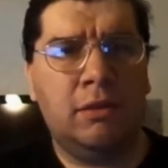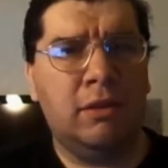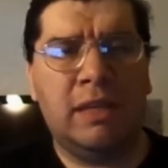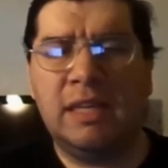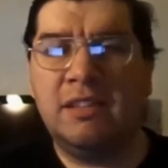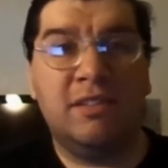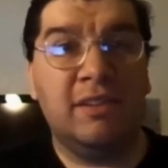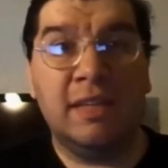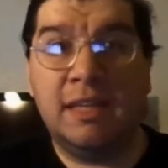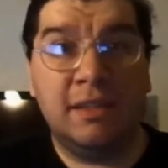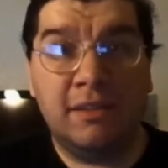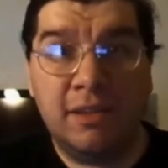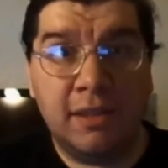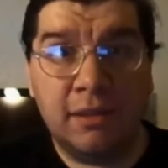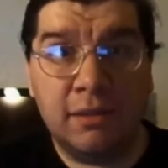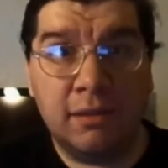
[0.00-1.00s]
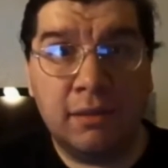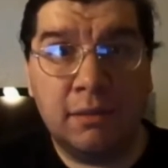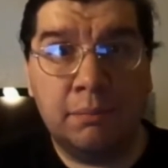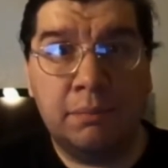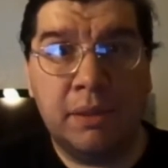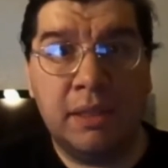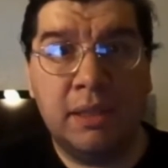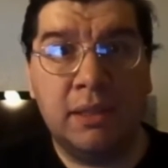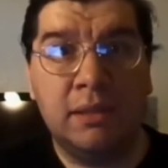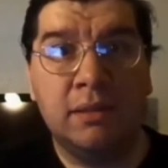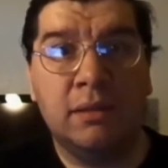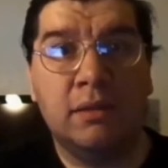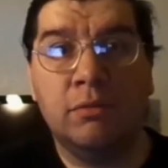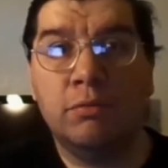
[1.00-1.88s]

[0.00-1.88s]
they don't like the idea of being